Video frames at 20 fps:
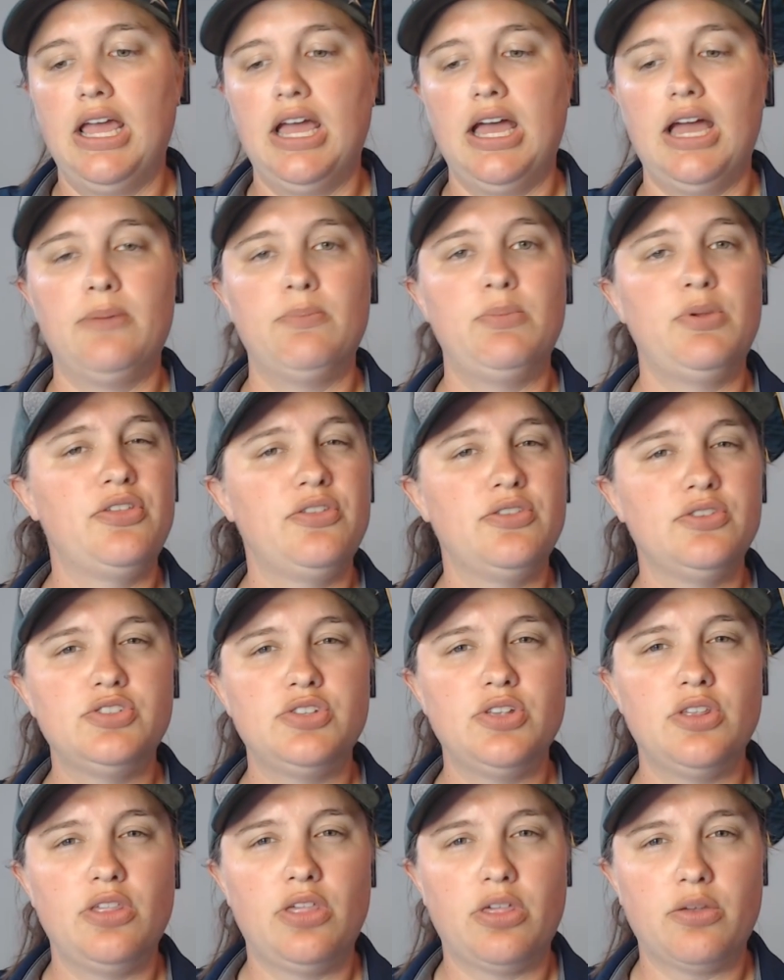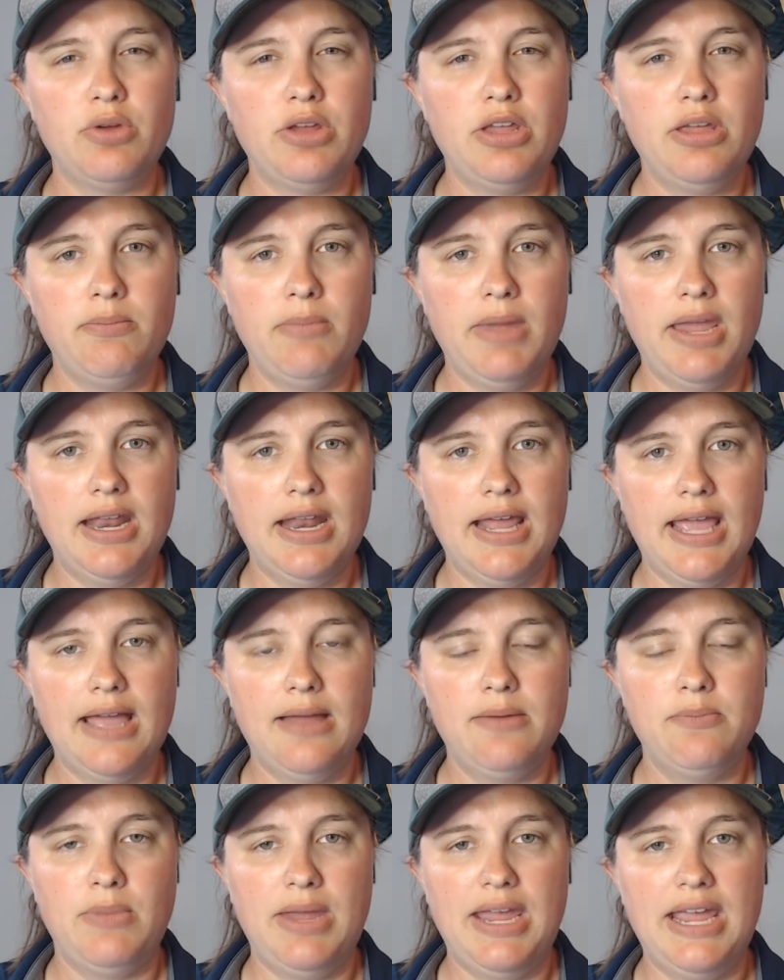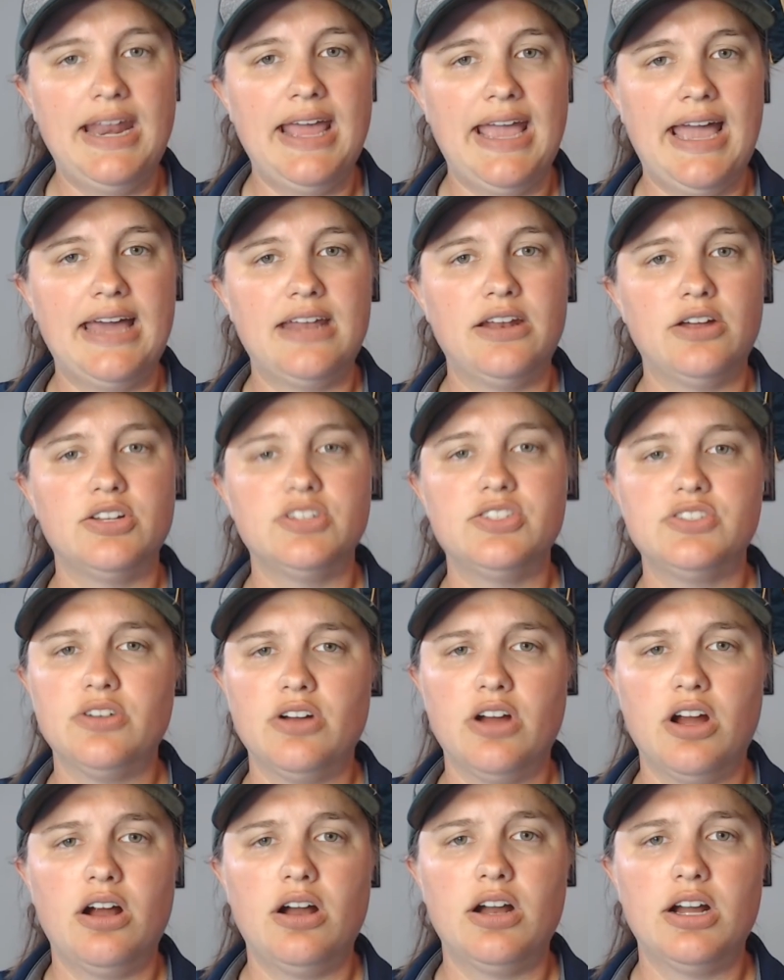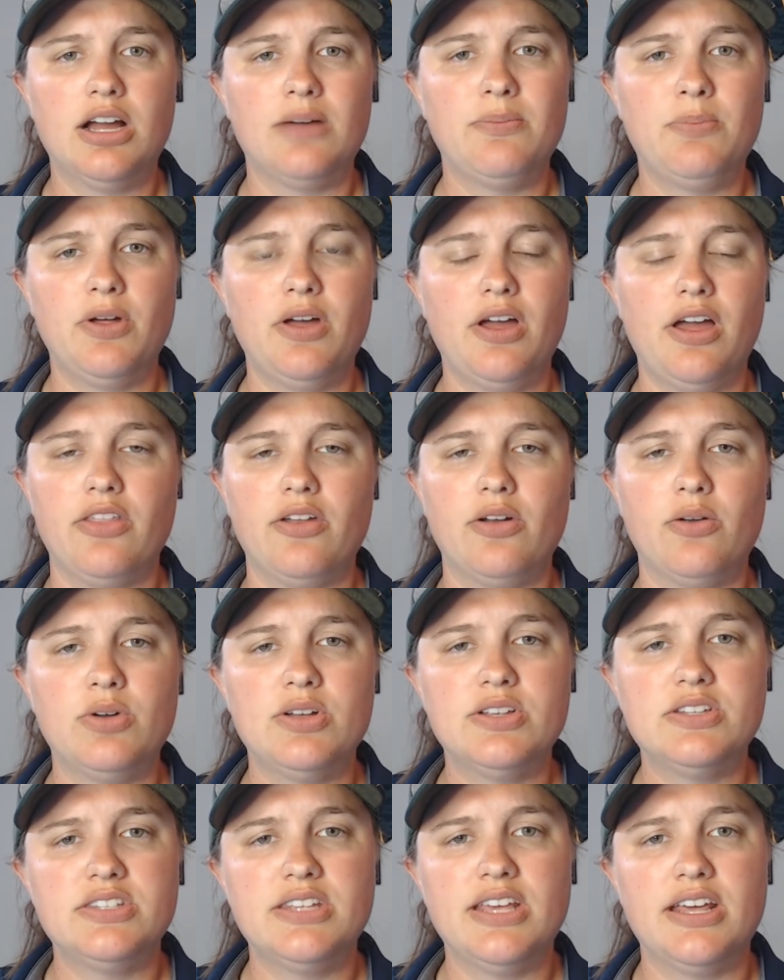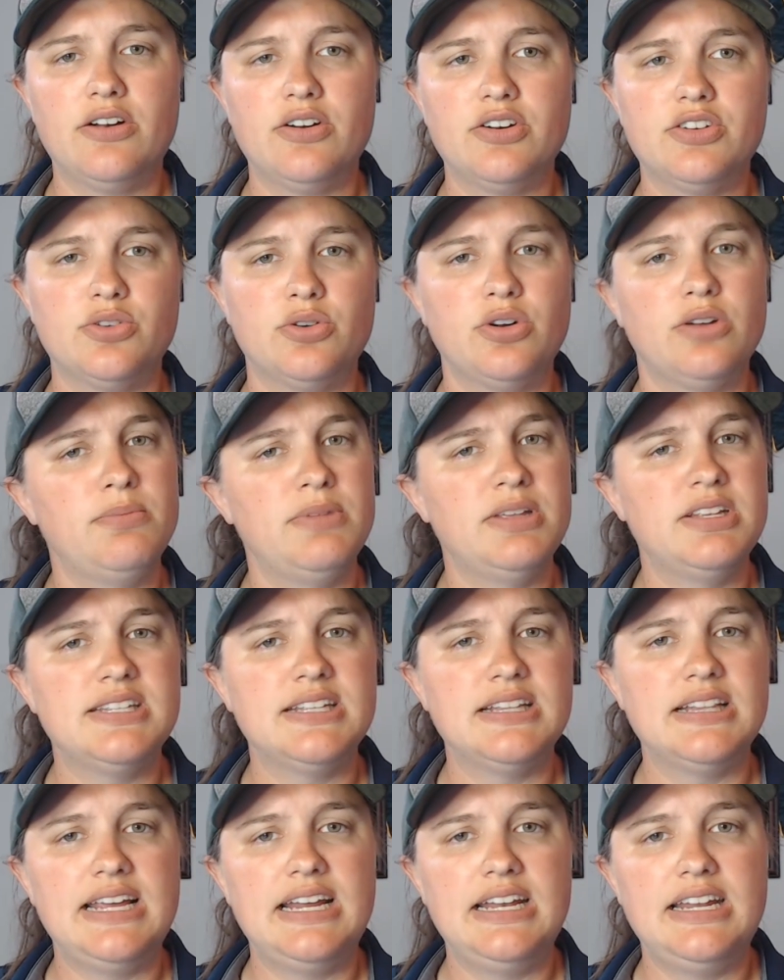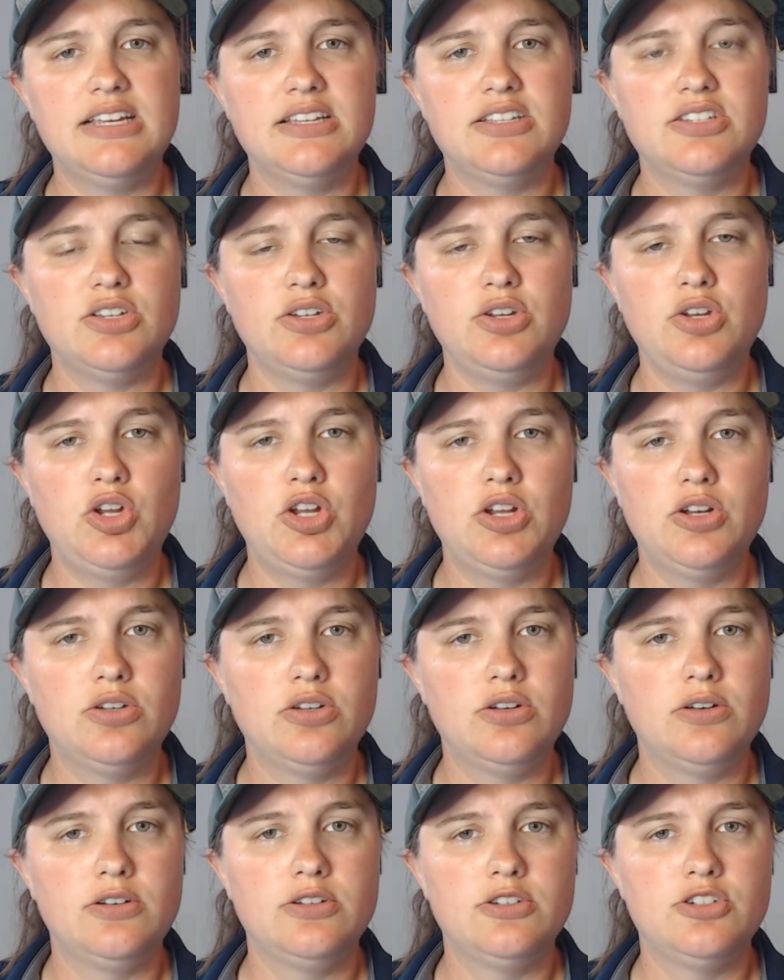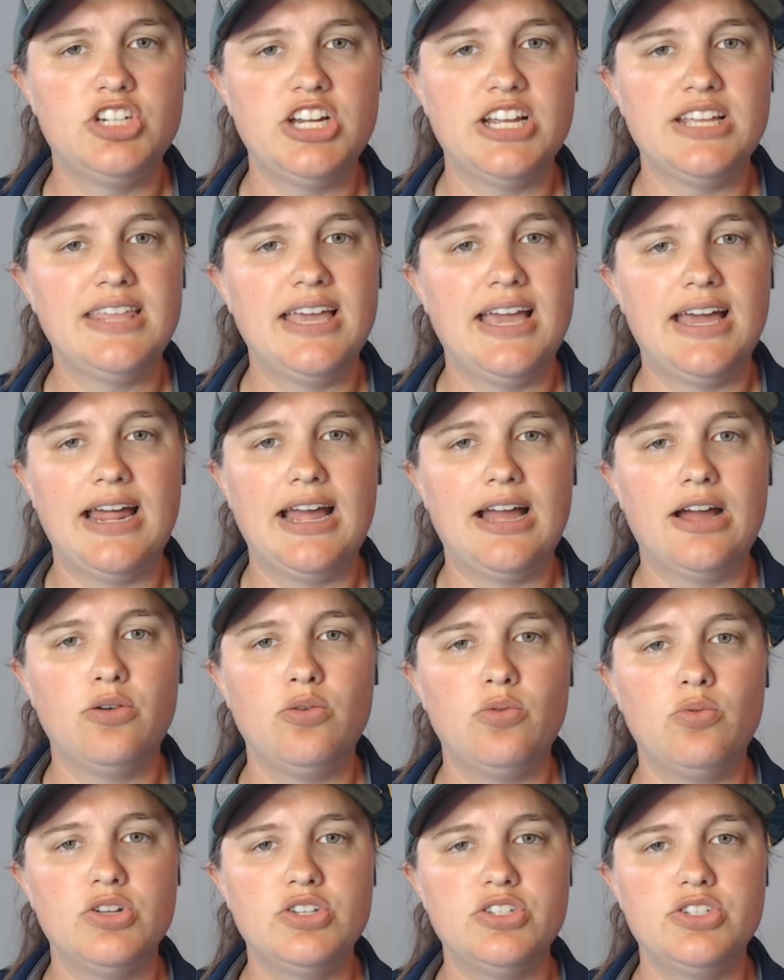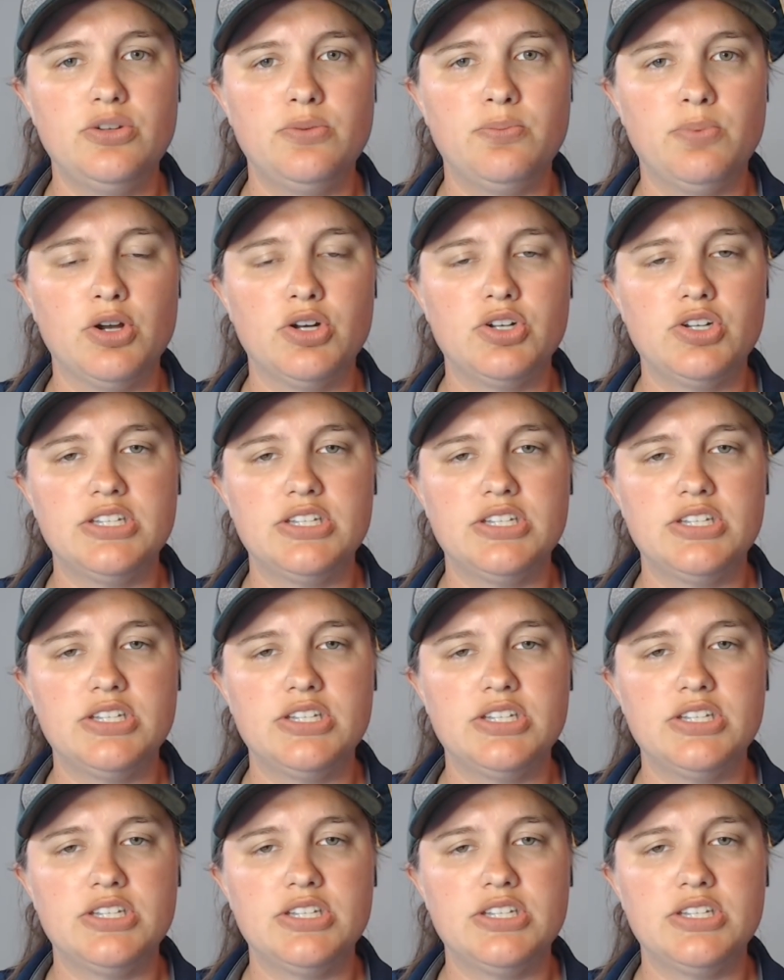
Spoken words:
But those are the three main add-ons. There are a couple other ones that are sort of miscellaneous, so you can check that out once you purchase